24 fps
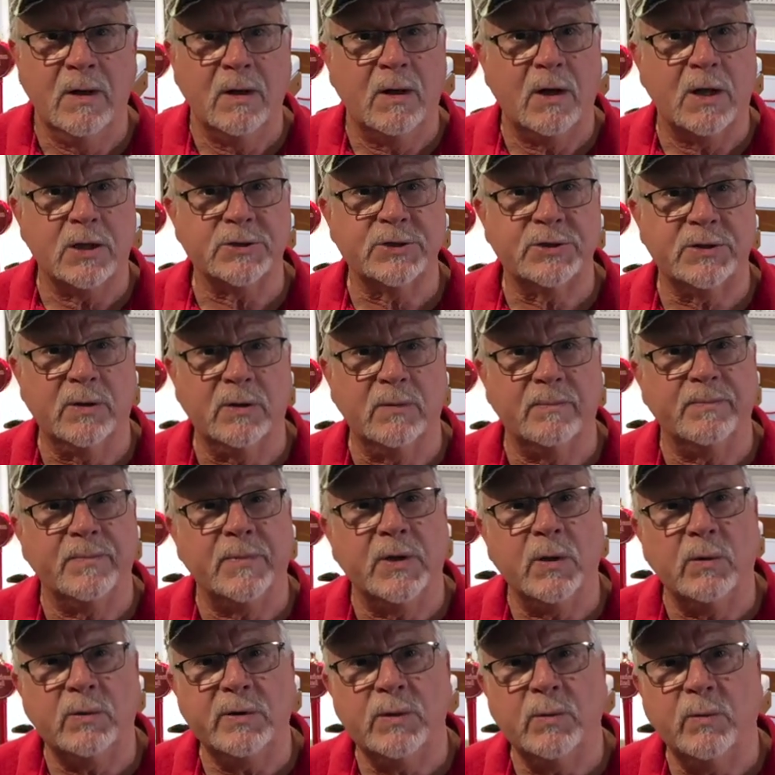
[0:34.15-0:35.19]
Also,
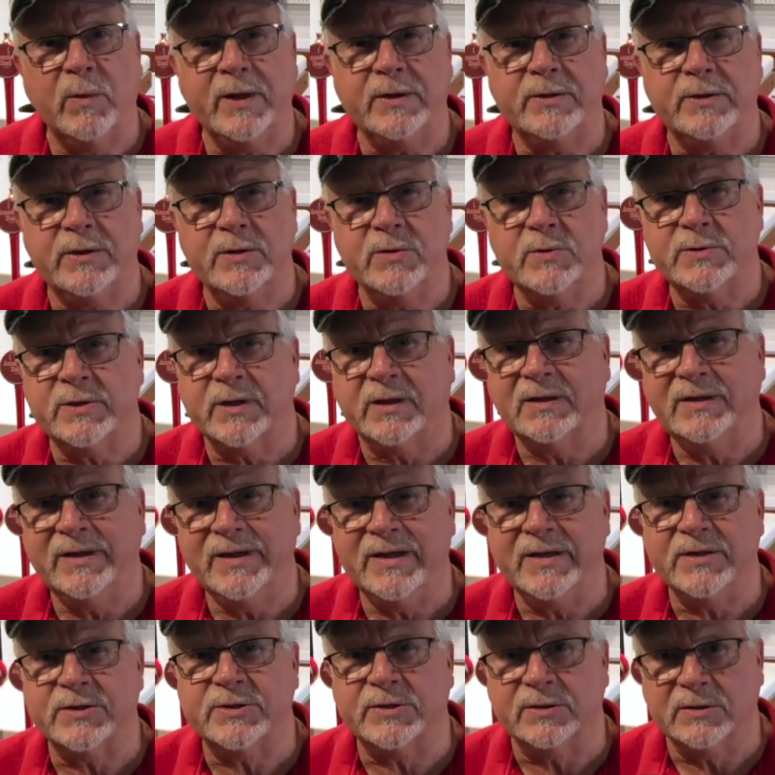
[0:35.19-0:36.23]
the only way to use a
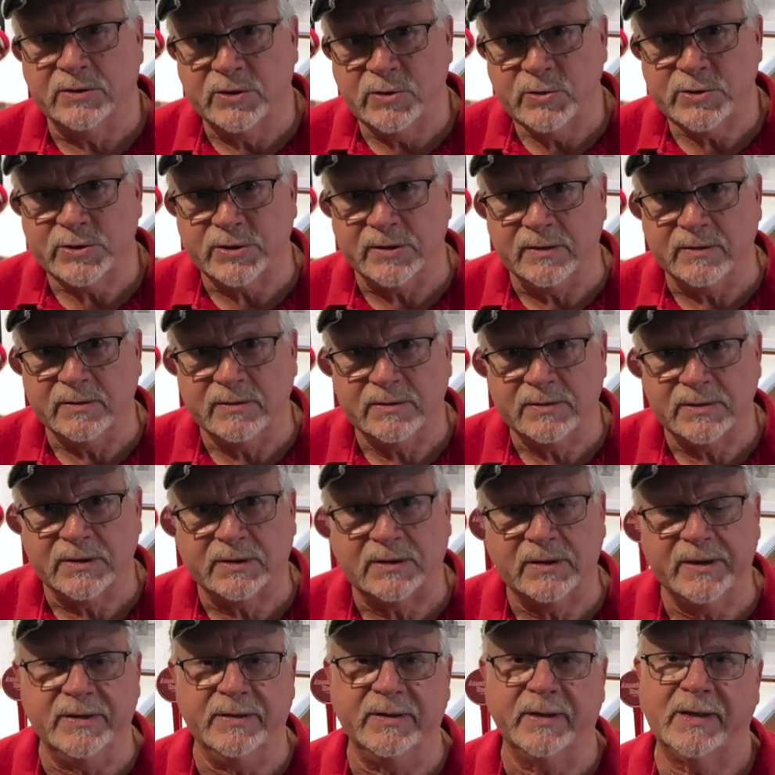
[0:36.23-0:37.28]
cleaning solution to
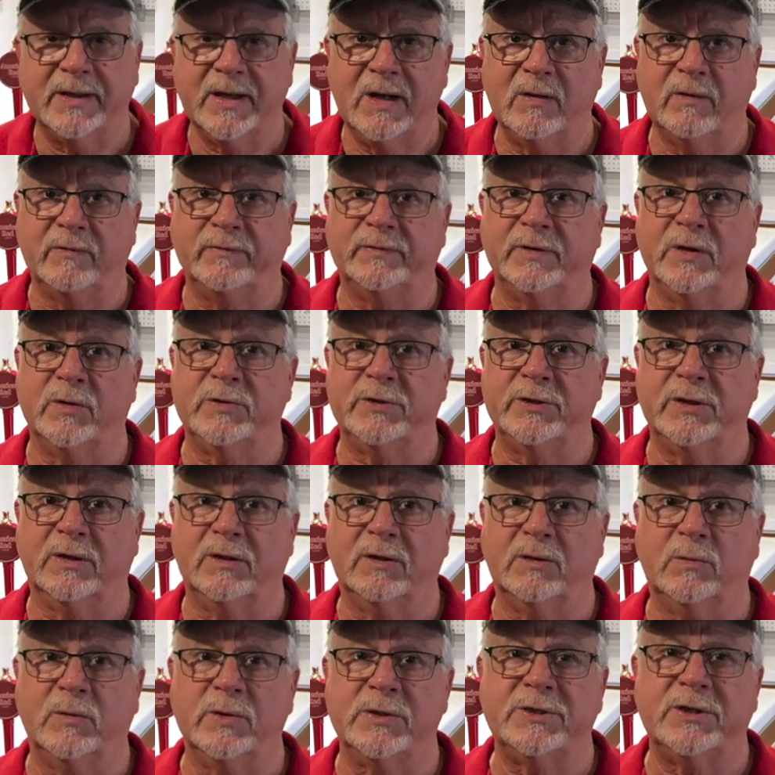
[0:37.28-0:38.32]
clean the counterflow
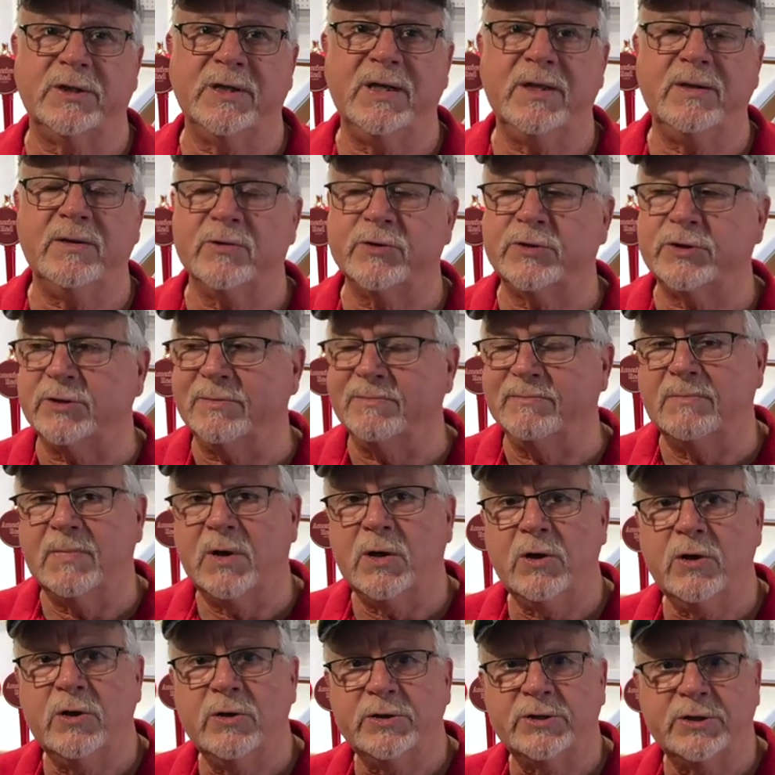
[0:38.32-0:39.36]
chiller was to either
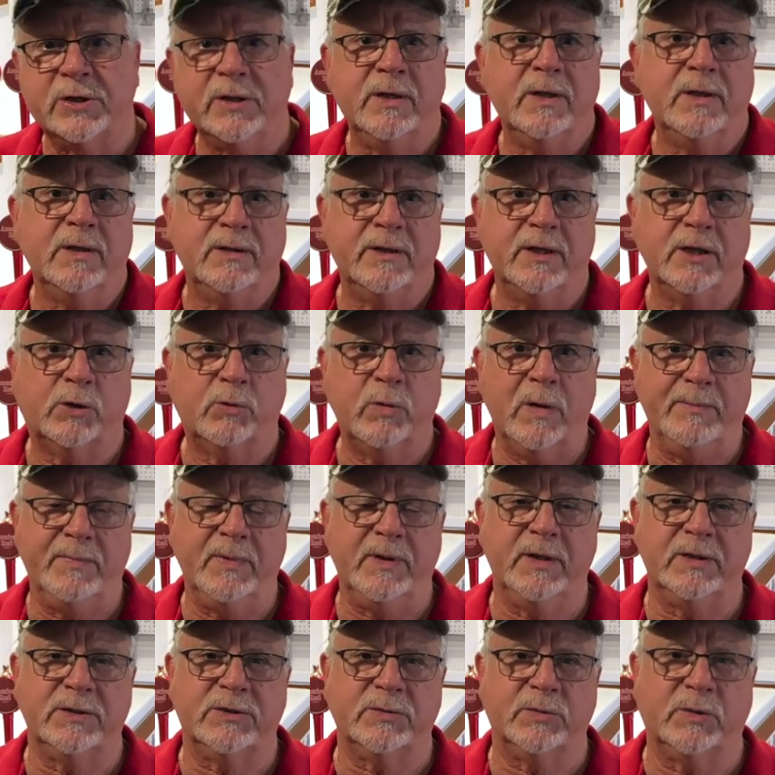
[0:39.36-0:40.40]
submerge the
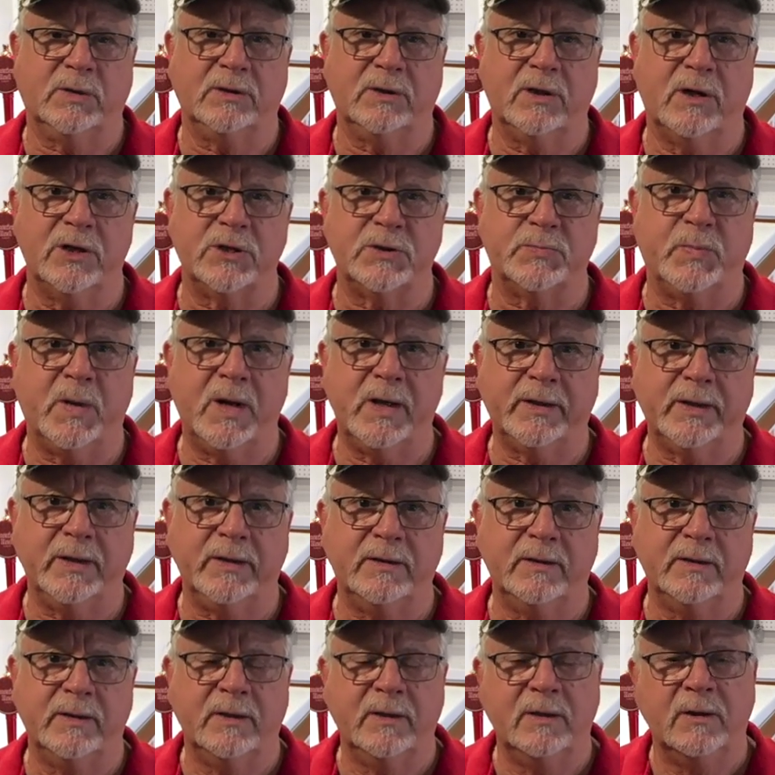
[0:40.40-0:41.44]
equipment into a large
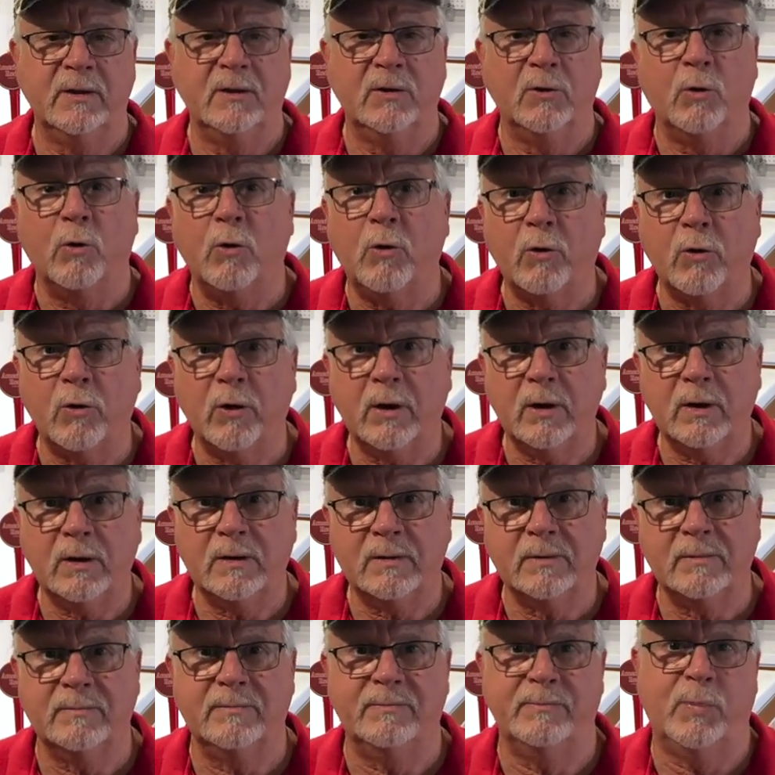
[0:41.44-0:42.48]
bucket or
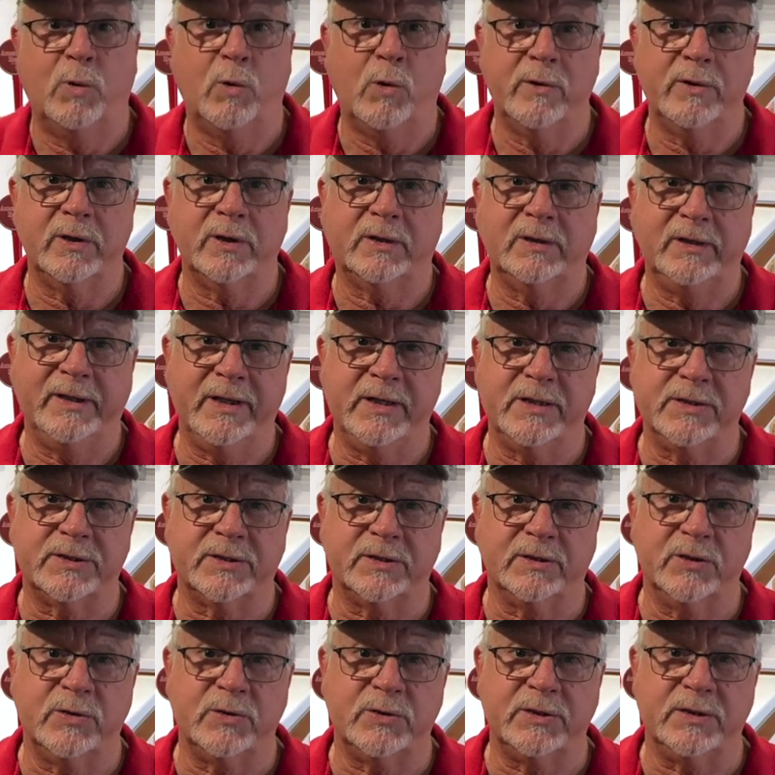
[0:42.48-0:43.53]
pour the cleaning
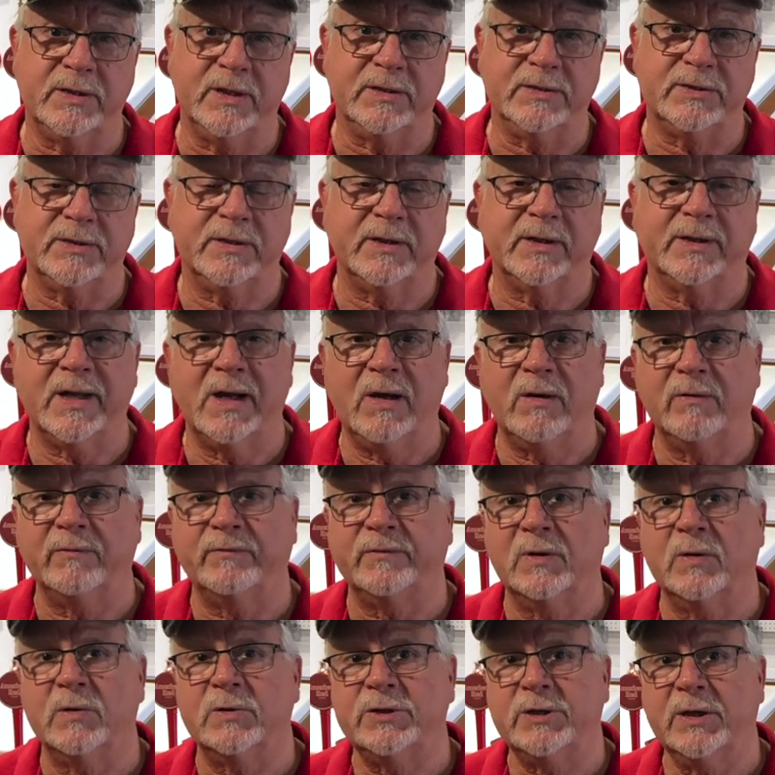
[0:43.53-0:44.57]
solution into the
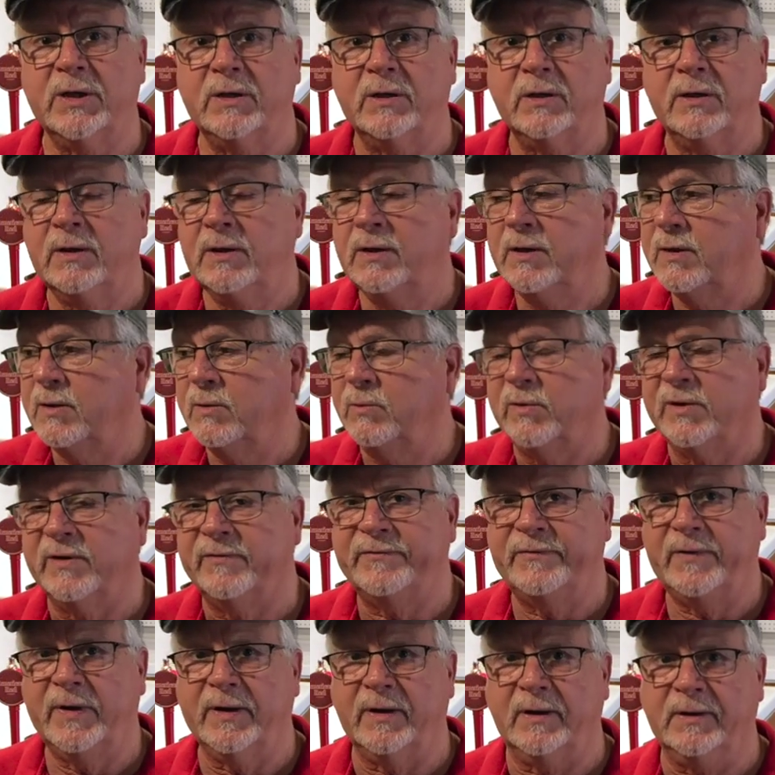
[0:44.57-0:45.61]
counterflow chiller with a
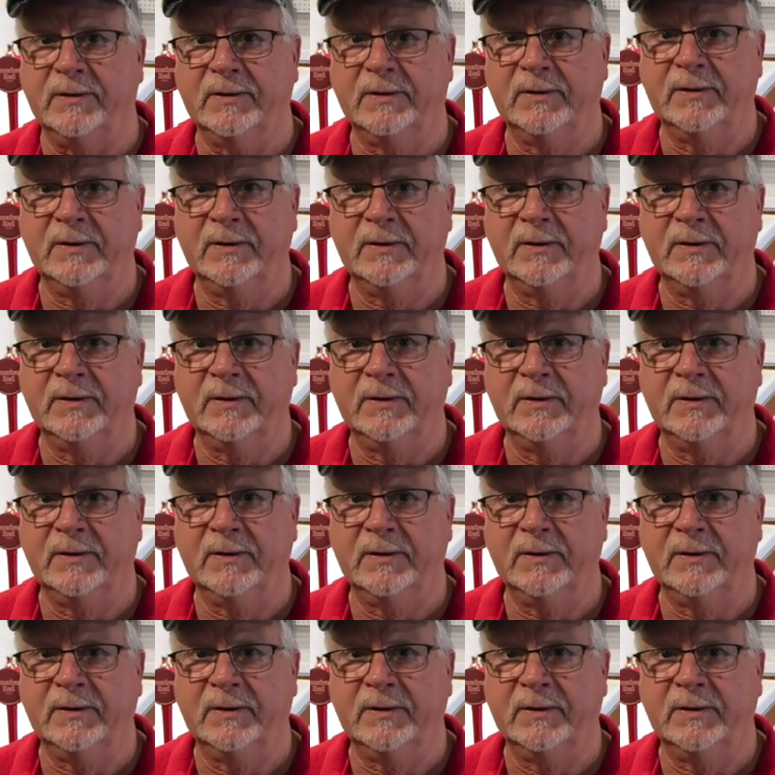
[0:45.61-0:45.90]
funnel.